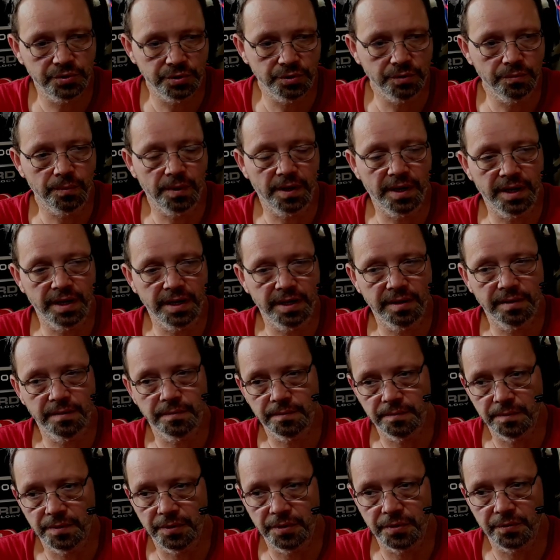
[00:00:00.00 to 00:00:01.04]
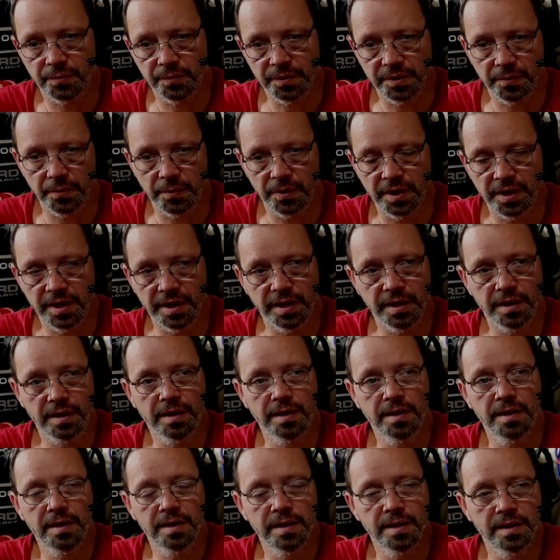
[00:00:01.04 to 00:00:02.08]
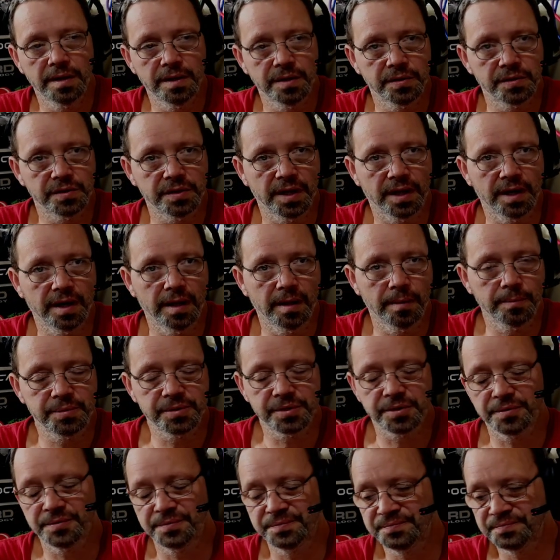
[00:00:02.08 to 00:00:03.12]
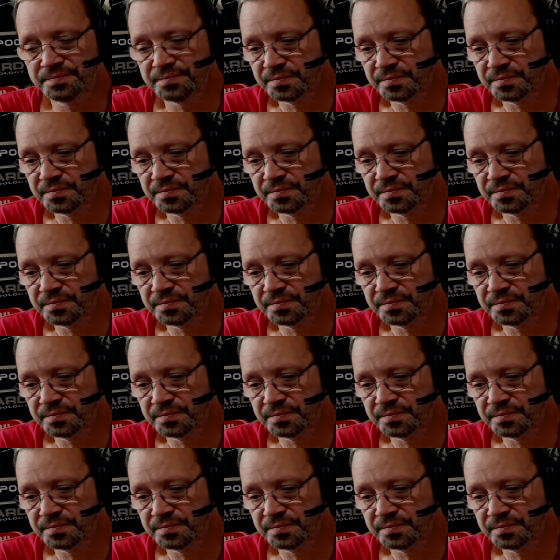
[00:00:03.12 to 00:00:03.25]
two-way and three-way setups?